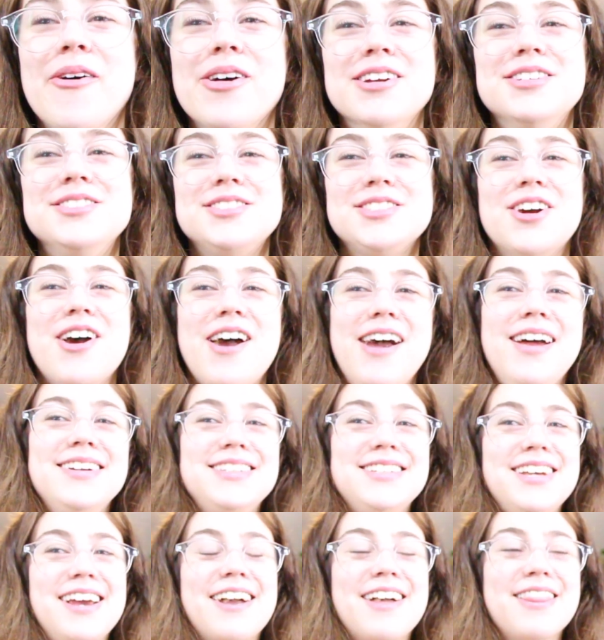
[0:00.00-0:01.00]
gonna try
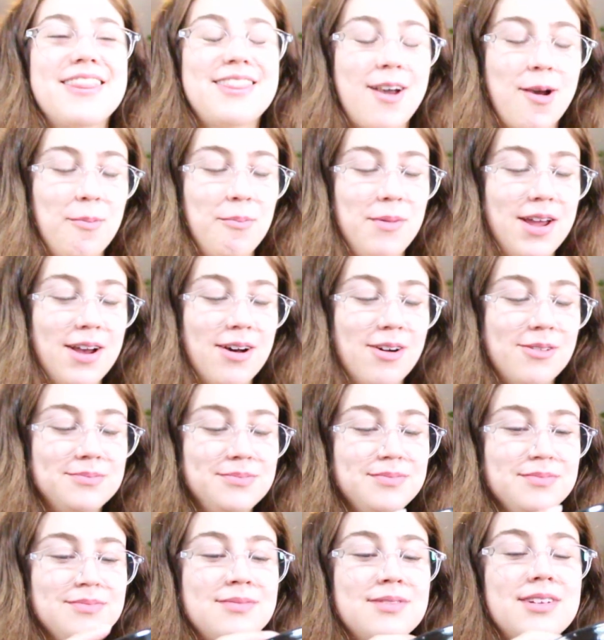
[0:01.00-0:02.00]
to take a thumbnail
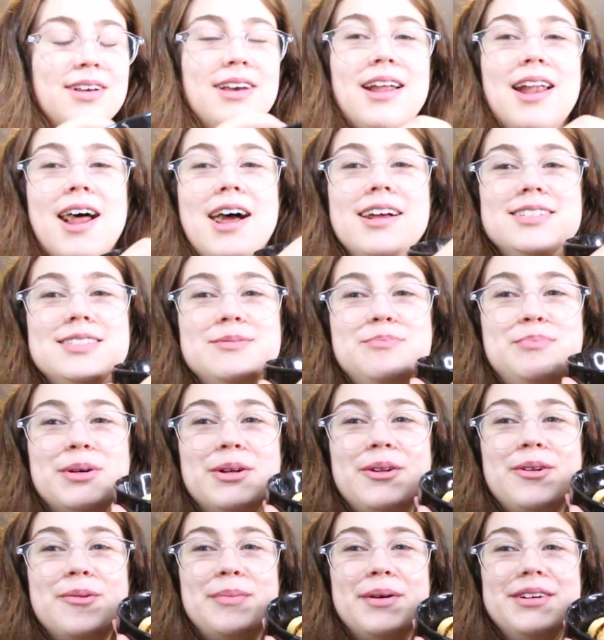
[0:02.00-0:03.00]
and I
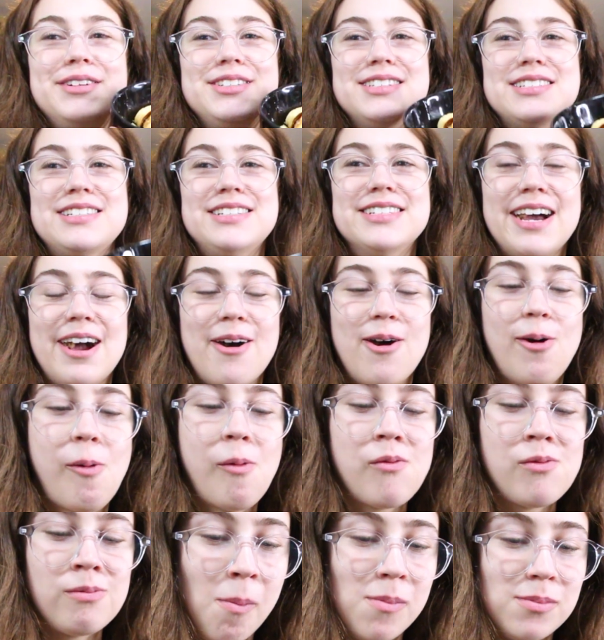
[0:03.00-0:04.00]
spilled a bunch of these out
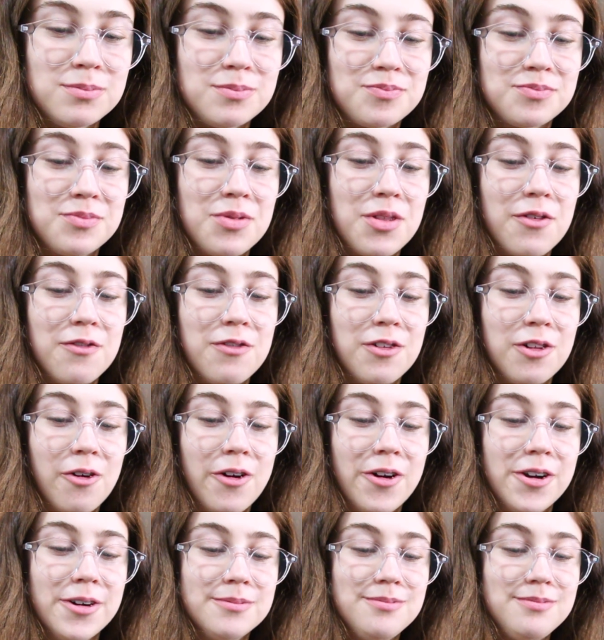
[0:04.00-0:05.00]
on the
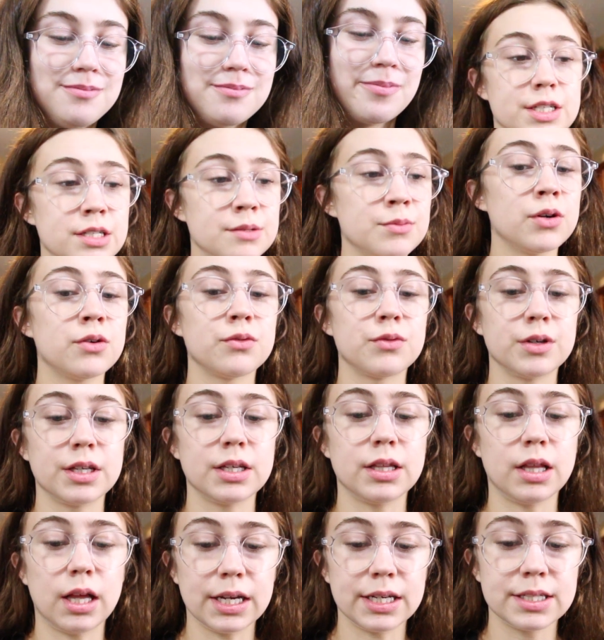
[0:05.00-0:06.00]
floor. Ismo
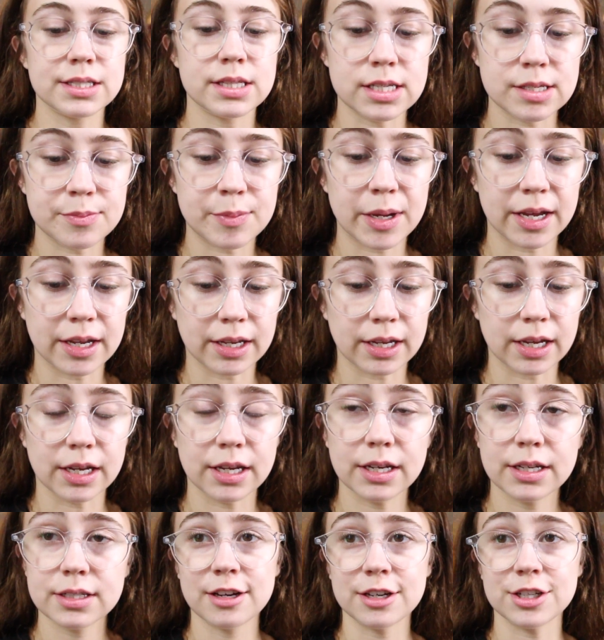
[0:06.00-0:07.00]
really likes these
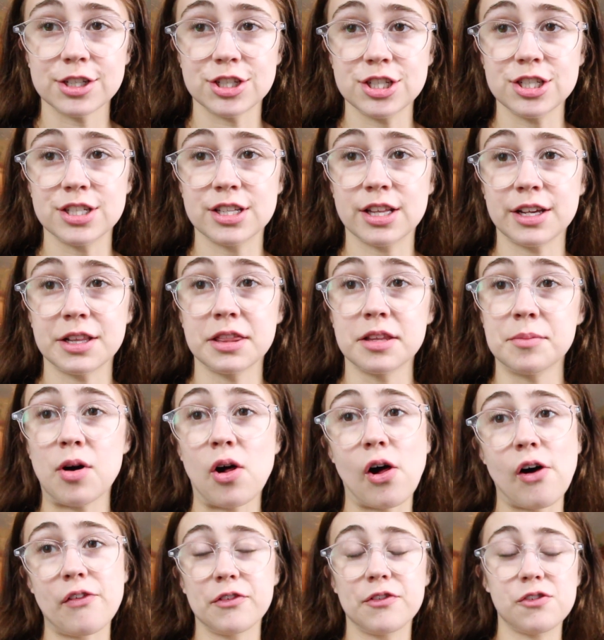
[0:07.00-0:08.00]
pancakes because she's cleaned them
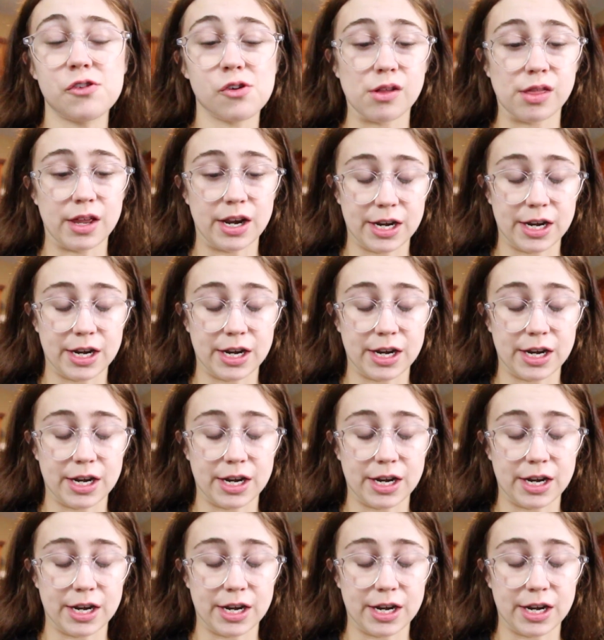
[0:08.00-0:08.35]
all off the floor that